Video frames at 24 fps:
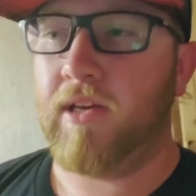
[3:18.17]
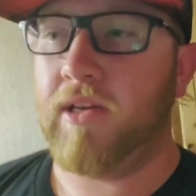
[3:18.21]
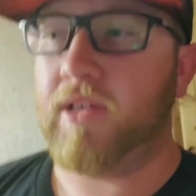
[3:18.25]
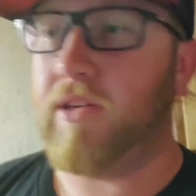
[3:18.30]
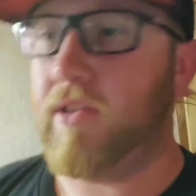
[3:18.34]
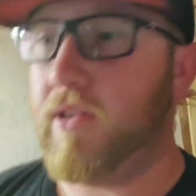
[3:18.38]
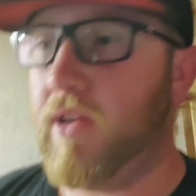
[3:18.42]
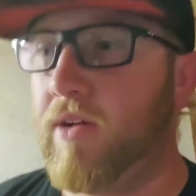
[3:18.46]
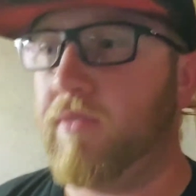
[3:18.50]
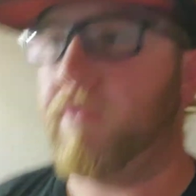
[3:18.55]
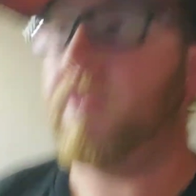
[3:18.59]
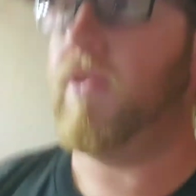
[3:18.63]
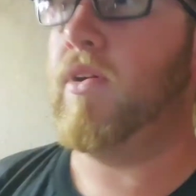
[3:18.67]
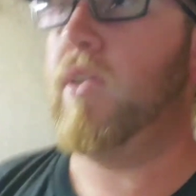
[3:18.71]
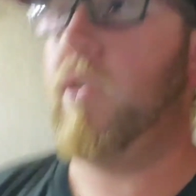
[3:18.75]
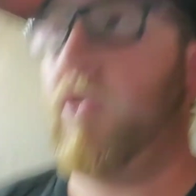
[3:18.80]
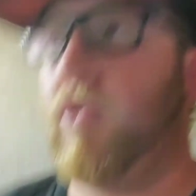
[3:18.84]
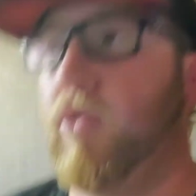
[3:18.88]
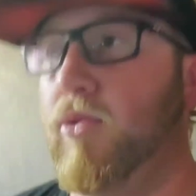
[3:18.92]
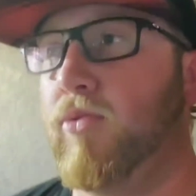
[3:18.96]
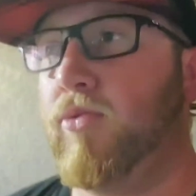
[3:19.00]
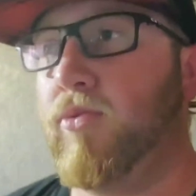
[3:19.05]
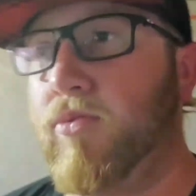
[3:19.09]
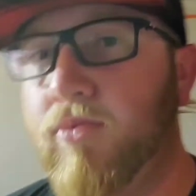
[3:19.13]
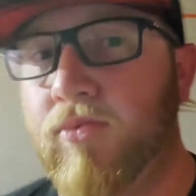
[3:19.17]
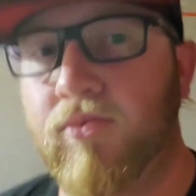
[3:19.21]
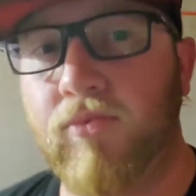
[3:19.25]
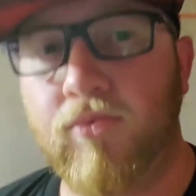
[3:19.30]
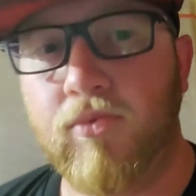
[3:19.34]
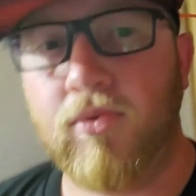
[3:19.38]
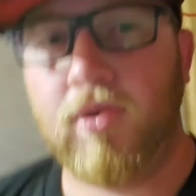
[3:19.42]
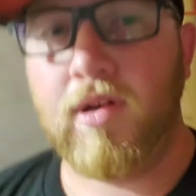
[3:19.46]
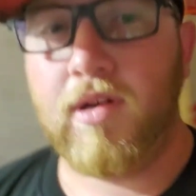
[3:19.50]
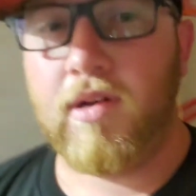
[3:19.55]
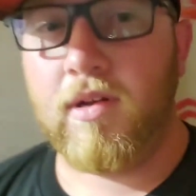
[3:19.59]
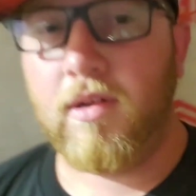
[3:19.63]
You never know
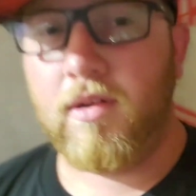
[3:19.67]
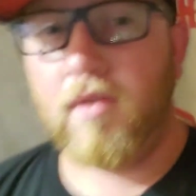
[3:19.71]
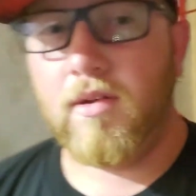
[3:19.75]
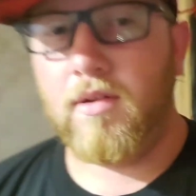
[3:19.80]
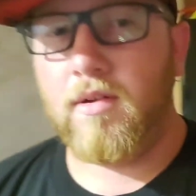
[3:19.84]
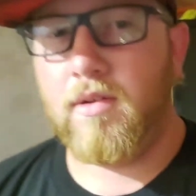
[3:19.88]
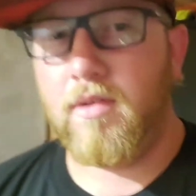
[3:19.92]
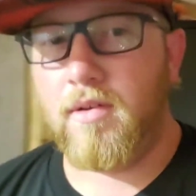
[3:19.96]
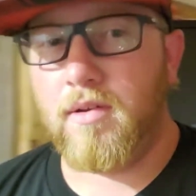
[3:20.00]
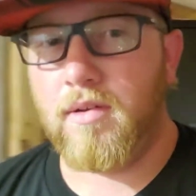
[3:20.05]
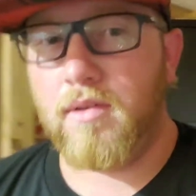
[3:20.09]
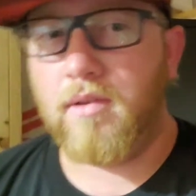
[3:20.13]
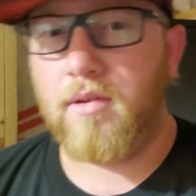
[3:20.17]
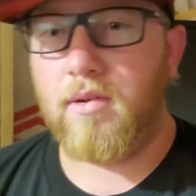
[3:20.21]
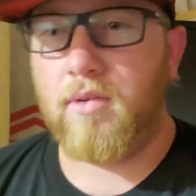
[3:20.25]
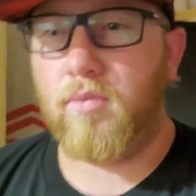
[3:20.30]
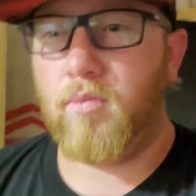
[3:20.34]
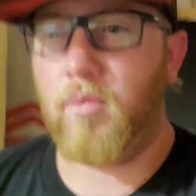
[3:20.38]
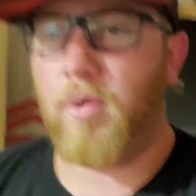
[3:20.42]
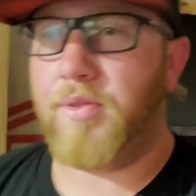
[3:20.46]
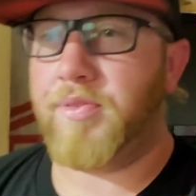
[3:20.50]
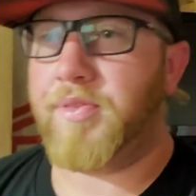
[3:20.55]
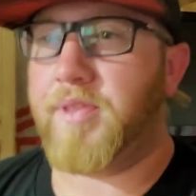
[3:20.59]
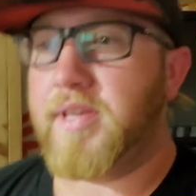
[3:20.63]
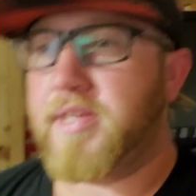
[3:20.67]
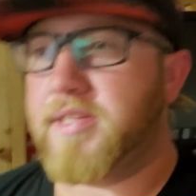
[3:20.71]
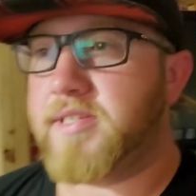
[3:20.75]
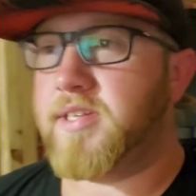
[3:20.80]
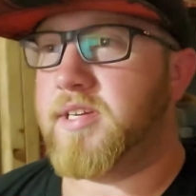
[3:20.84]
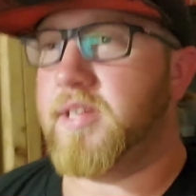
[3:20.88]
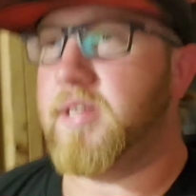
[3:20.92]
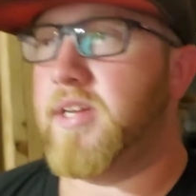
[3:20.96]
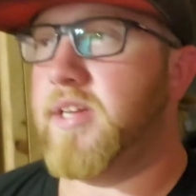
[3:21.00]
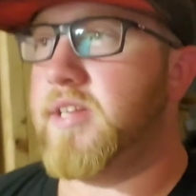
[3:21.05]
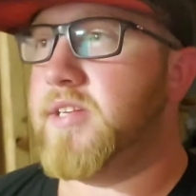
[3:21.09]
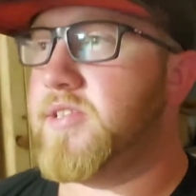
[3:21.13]
what things could get